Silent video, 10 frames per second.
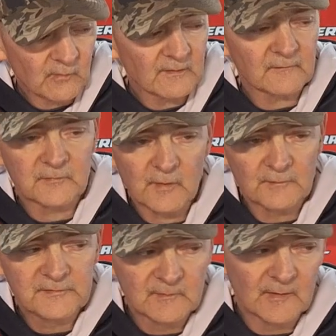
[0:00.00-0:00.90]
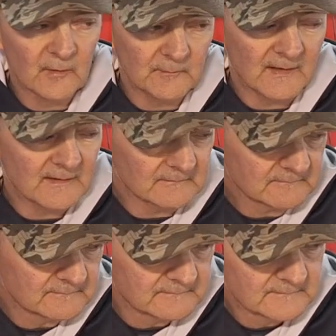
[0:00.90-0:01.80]
Whatever floats your boat, man.
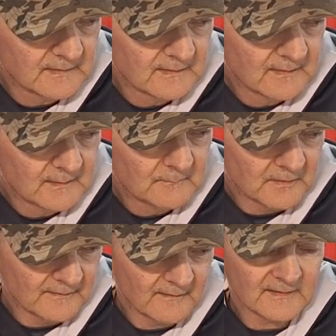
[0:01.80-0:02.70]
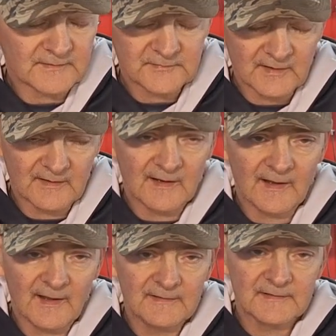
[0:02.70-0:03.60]
But like I said,
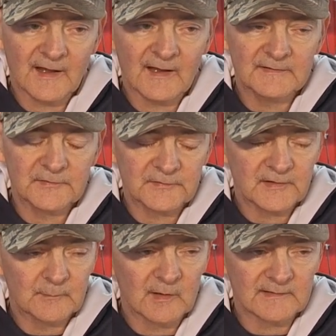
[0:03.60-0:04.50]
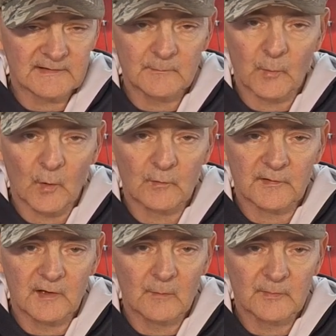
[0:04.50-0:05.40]
I hate to see a bike get
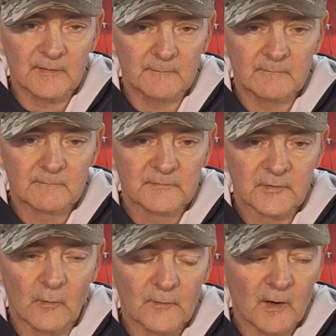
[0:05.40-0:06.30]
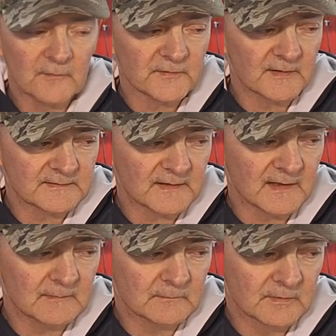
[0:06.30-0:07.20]
broken up and sold off like
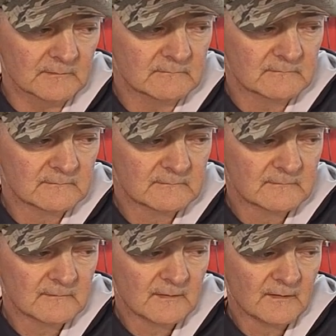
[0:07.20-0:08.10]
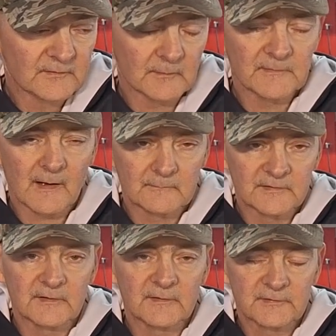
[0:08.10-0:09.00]
that. But
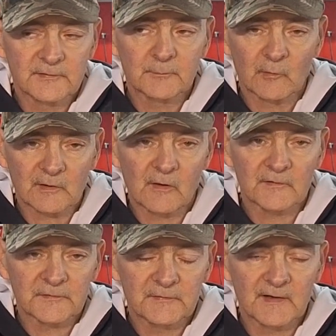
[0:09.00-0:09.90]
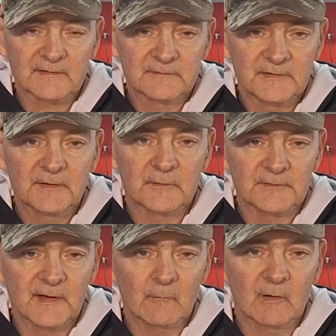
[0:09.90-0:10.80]
sometimes it is just more cost effective to do
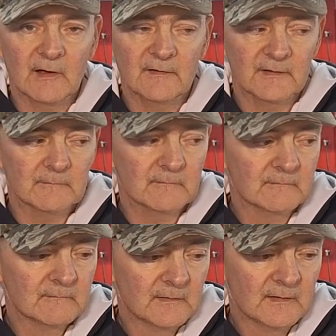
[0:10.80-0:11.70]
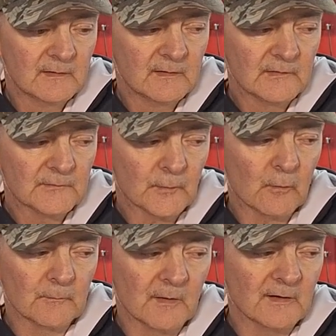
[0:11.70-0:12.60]
it that way than
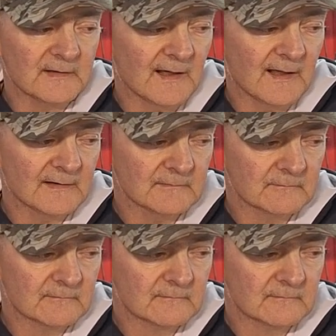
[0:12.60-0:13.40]
throwing money at it.